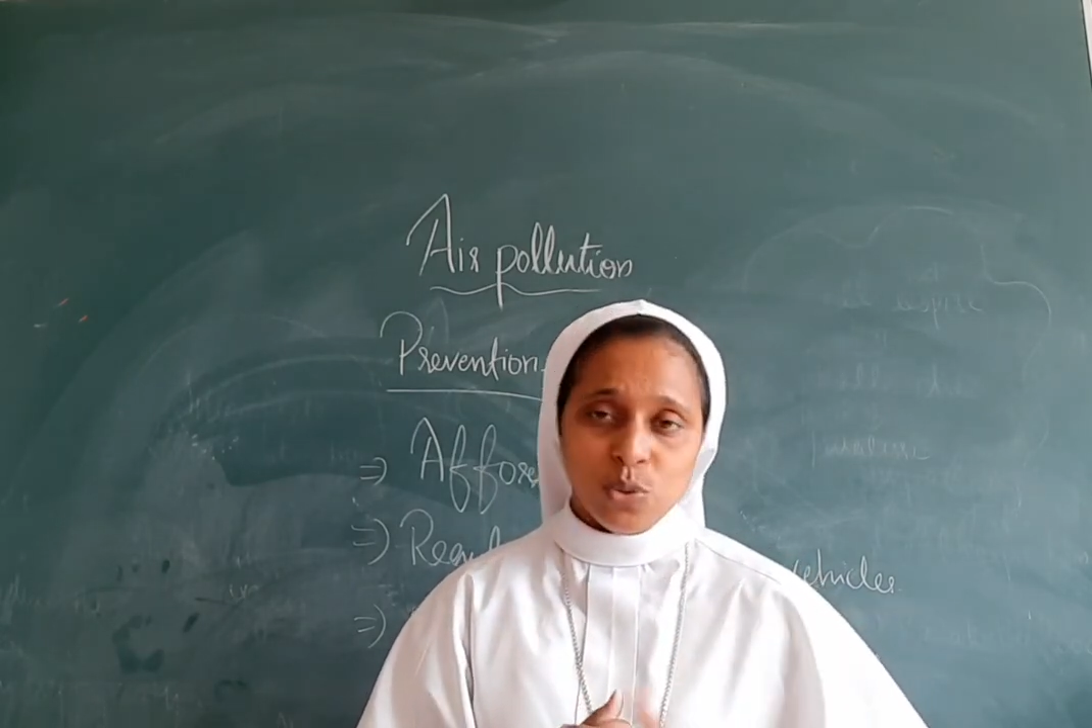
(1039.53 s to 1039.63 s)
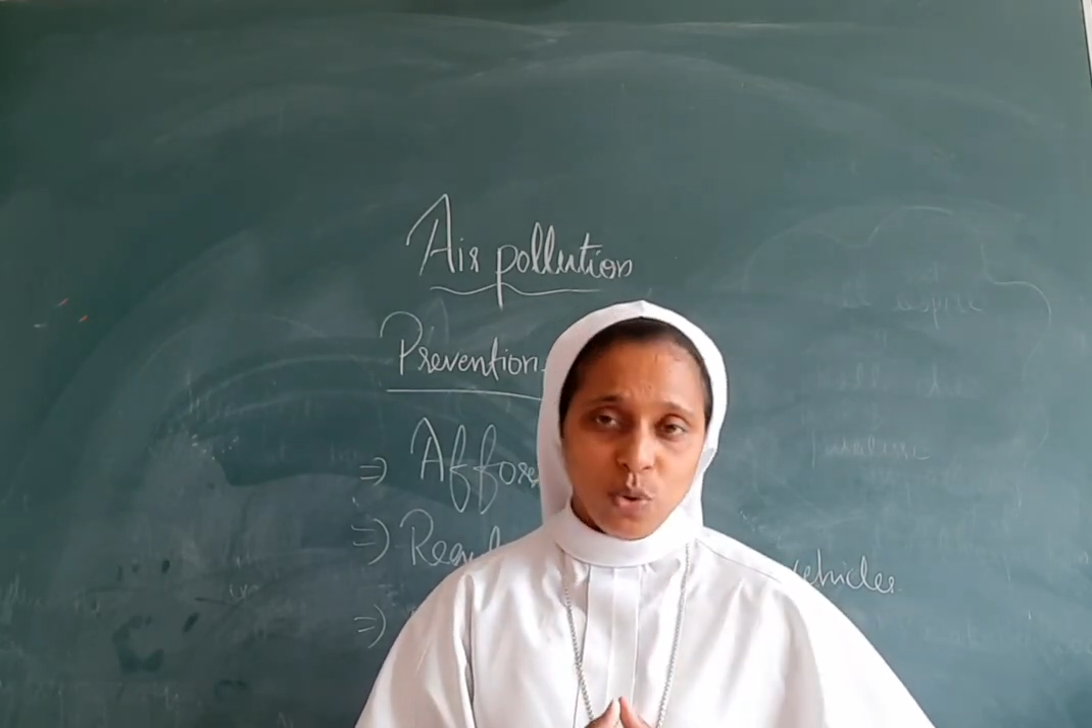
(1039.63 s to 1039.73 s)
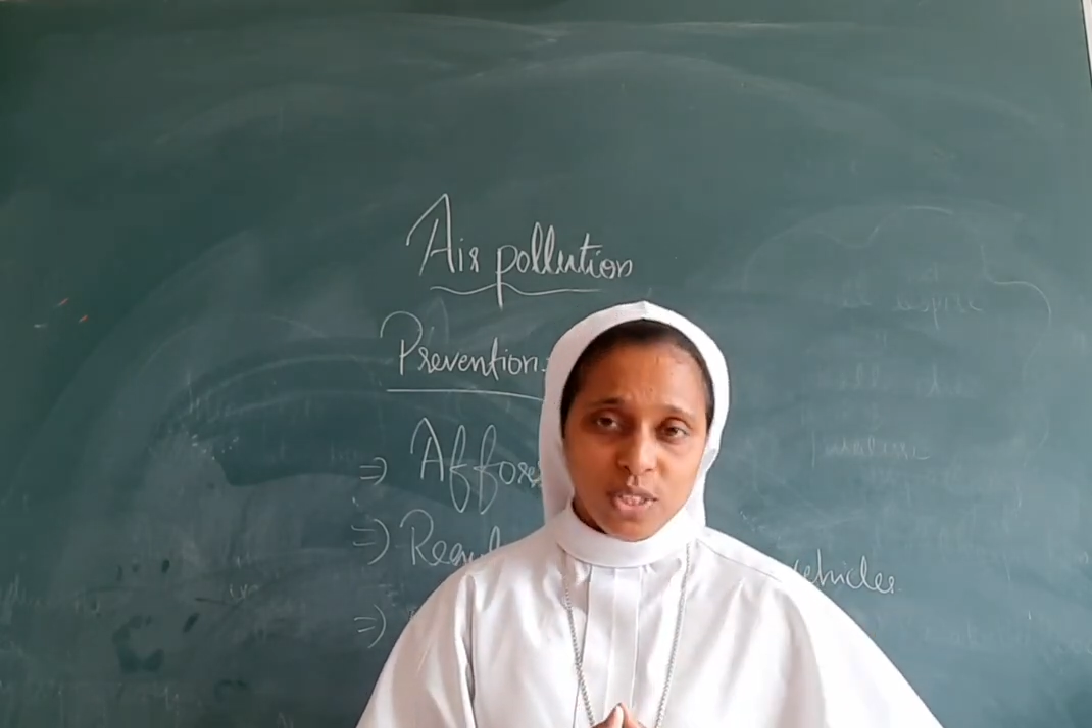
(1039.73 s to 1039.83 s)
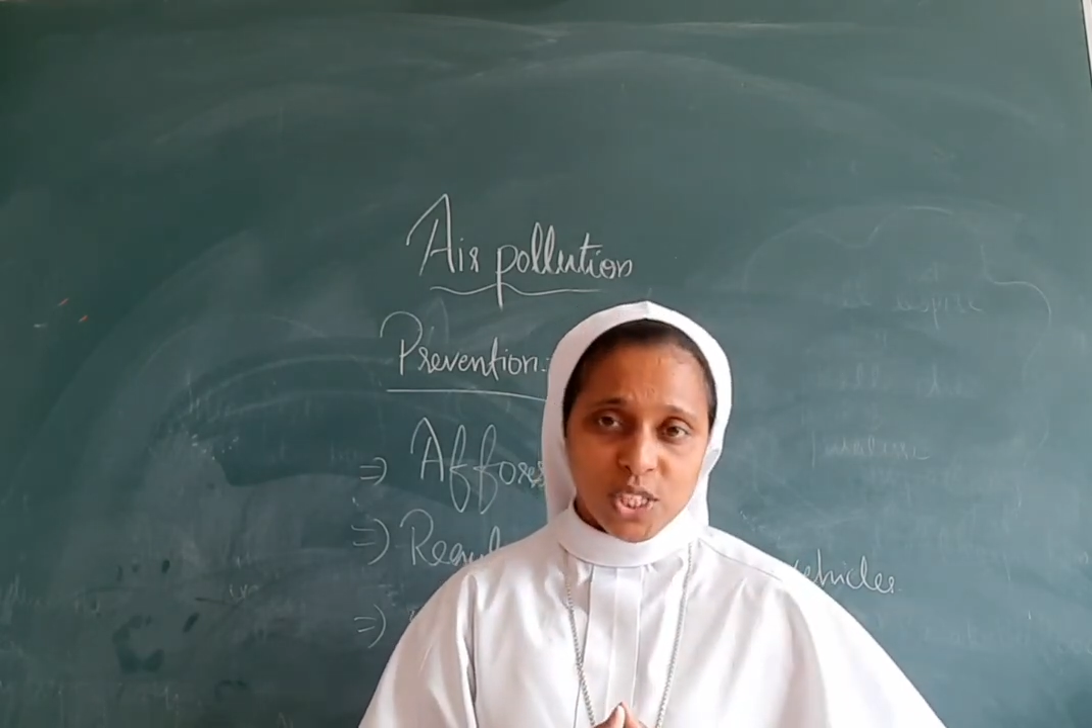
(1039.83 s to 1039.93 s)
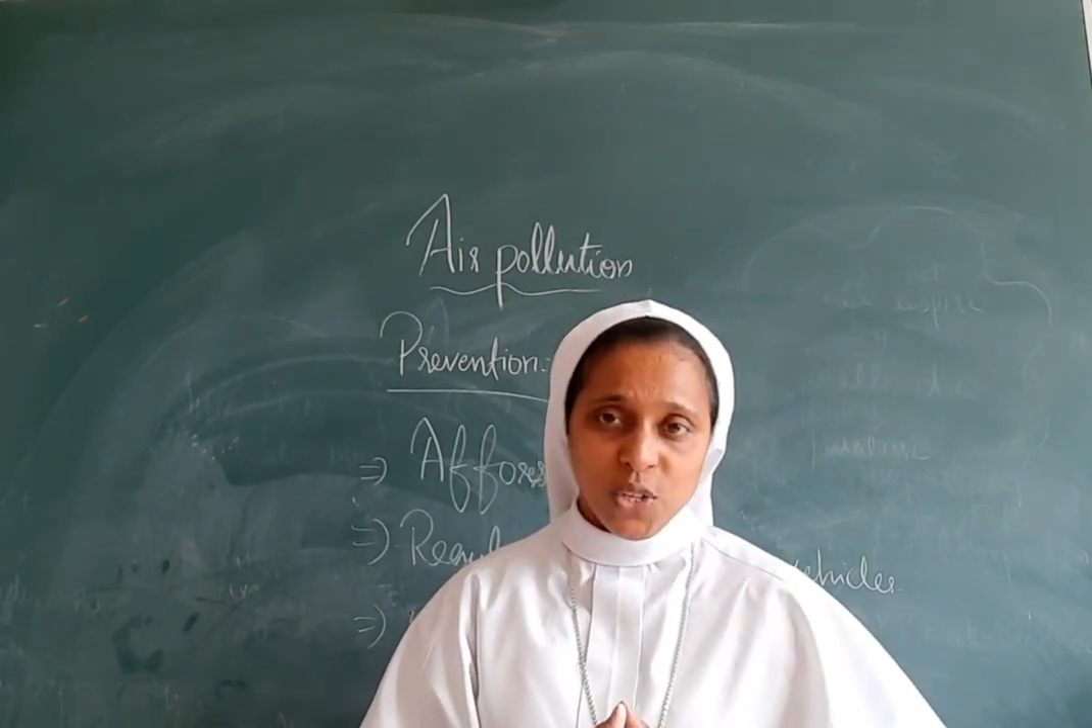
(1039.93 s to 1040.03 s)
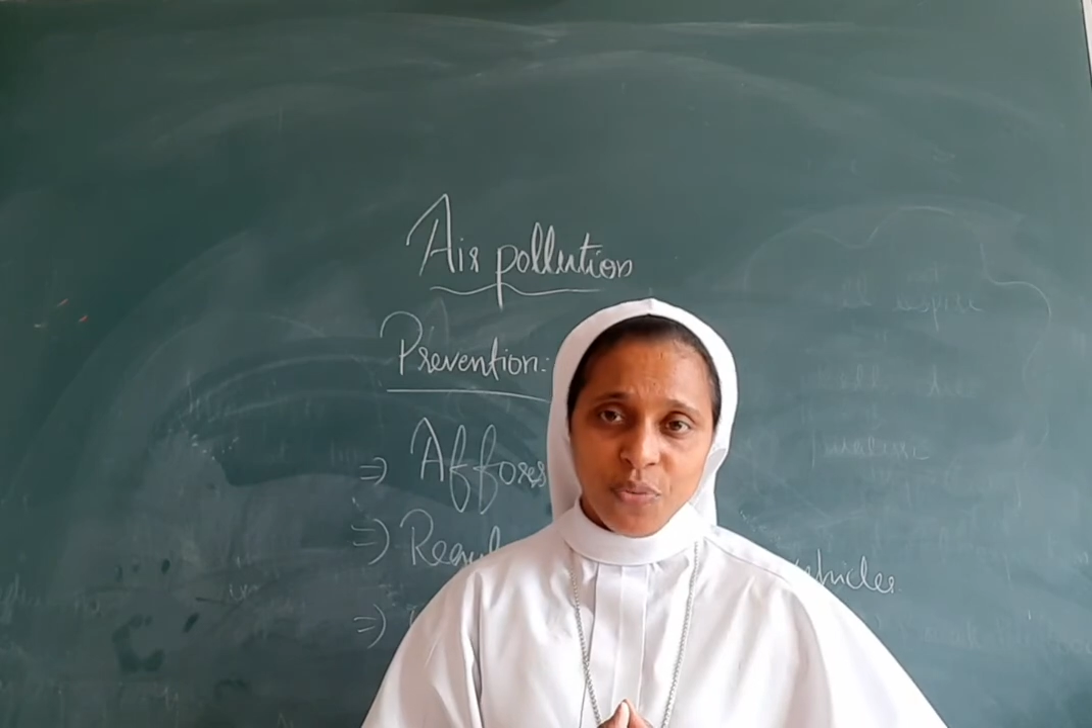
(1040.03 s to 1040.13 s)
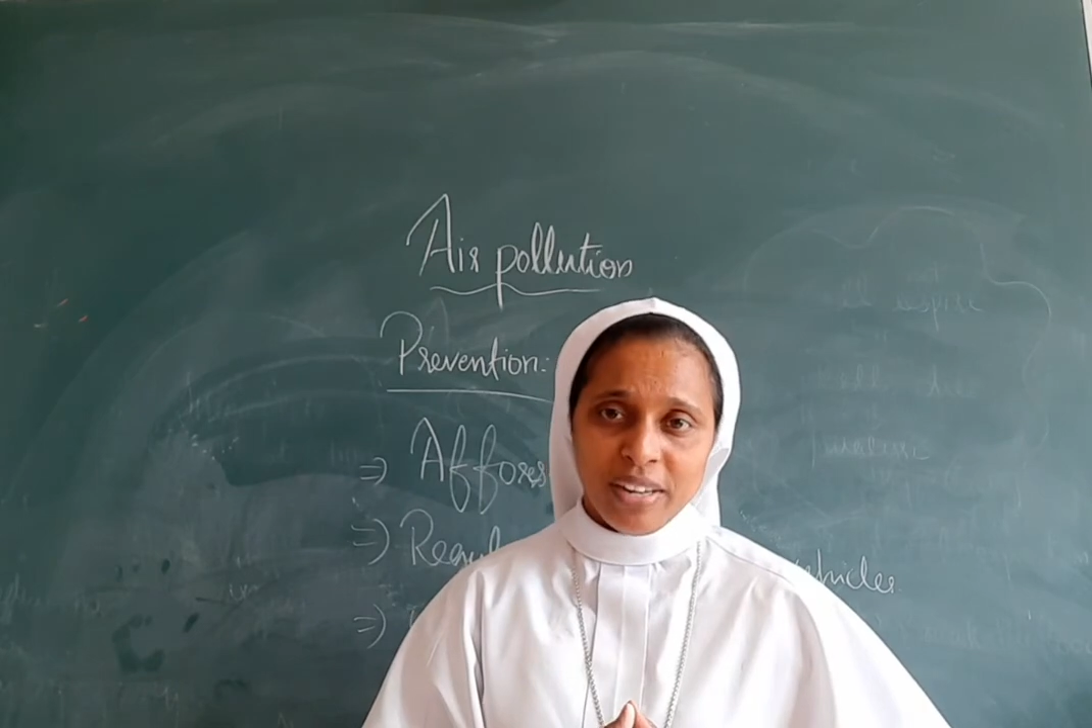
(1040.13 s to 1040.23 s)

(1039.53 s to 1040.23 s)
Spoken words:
sources of